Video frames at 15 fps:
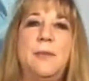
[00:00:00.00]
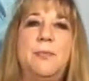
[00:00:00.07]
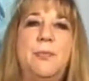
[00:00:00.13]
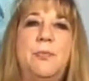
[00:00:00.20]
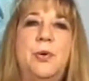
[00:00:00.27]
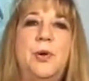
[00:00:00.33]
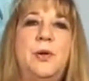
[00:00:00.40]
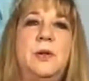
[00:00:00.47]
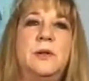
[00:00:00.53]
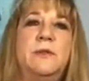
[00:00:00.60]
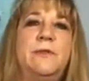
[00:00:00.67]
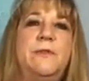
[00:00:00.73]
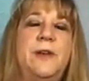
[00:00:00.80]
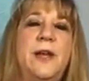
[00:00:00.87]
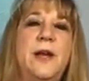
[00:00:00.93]
I pulled
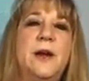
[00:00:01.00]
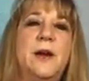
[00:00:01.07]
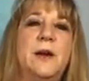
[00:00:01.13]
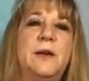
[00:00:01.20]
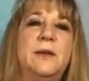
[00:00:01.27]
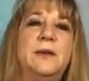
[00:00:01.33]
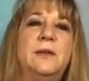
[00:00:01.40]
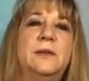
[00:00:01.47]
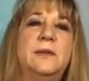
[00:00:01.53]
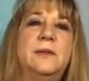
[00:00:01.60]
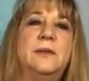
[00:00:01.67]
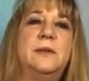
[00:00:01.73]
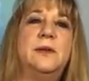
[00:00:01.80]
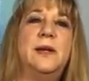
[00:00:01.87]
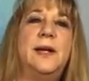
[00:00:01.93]
fear.
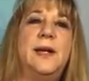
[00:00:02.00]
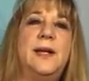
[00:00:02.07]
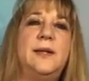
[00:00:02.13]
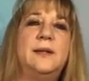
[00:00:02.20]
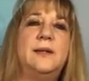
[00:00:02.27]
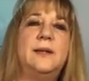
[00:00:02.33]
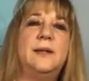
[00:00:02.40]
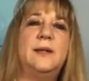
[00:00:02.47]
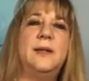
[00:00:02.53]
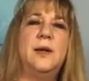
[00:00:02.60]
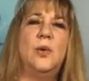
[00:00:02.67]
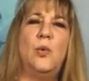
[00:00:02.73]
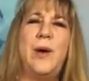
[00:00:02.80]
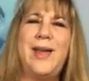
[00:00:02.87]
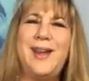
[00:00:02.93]
All right.
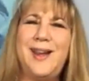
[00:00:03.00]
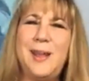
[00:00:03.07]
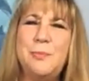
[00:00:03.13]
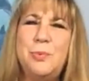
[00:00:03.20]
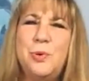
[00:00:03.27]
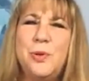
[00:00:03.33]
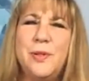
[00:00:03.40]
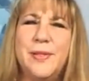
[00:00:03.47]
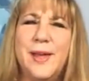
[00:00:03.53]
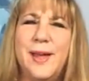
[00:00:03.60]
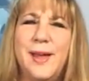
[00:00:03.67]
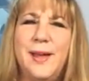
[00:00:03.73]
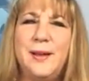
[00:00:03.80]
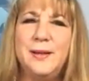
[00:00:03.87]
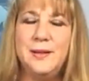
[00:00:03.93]
Why did I pull
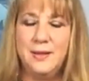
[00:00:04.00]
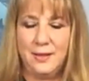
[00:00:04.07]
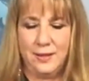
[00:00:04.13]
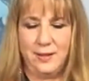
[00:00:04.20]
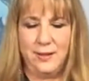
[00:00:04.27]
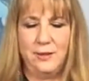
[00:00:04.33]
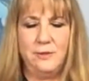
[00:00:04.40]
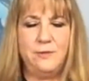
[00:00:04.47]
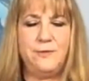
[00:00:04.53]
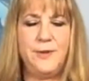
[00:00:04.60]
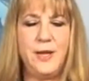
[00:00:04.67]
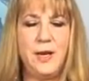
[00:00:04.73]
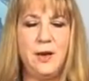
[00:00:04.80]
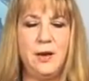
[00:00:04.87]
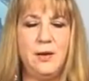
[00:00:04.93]
that?
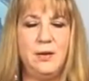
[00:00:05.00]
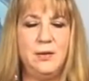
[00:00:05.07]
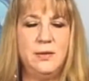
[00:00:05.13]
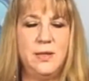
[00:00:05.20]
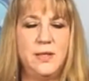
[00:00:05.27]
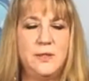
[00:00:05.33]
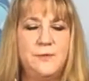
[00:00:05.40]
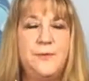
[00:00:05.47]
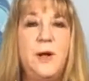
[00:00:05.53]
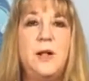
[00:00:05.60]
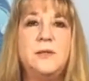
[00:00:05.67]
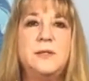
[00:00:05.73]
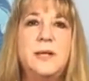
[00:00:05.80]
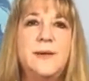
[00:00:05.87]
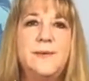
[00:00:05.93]
Fear is
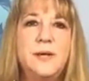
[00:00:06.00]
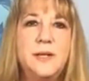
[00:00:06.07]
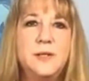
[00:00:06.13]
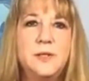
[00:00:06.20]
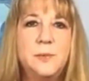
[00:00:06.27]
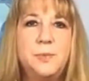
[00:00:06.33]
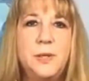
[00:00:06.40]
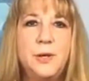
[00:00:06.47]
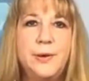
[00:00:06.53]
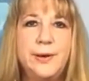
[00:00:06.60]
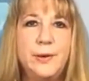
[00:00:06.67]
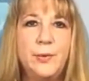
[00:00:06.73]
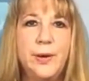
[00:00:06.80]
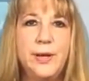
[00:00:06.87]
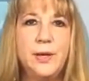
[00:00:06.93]
false evidence
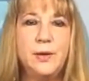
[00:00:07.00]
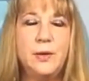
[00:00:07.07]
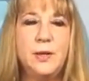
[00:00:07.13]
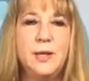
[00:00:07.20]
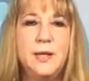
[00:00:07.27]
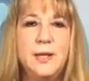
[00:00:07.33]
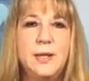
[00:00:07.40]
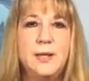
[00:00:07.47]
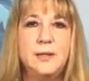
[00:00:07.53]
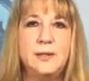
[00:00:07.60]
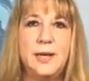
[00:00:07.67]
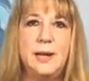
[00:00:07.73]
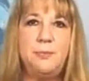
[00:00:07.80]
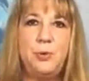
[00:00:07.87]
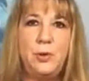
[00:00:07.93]
appearing real.
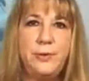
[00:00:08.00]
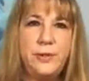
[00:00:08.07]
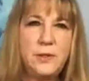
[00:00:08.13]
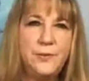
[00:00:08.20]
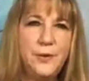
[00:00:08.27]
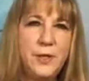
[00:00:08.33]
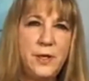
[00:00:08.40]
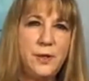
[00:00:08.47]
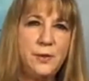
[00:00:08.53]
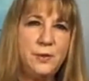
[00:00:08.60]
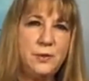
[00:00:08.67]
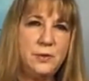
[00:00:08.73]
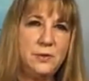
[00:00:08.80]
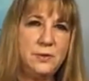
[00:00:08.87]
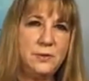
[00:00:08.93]
Did I pull this for
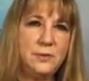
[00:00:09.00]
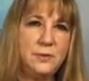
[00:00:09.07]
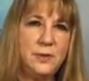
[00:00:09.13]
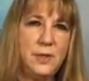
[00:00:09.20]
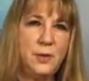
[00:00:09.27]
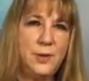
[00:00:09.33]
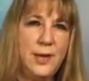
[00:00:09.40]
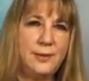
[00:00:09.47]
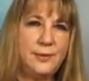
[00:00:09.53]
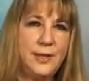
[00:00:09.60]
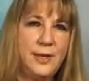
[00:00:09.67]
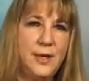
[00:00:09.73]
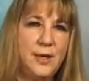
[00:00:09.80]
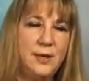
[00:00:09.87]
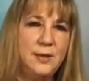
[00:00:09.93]
you? You out
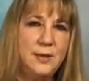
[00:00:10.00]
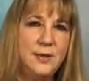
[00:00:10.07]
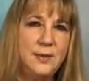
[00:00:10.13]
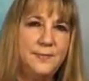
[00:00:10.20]
there?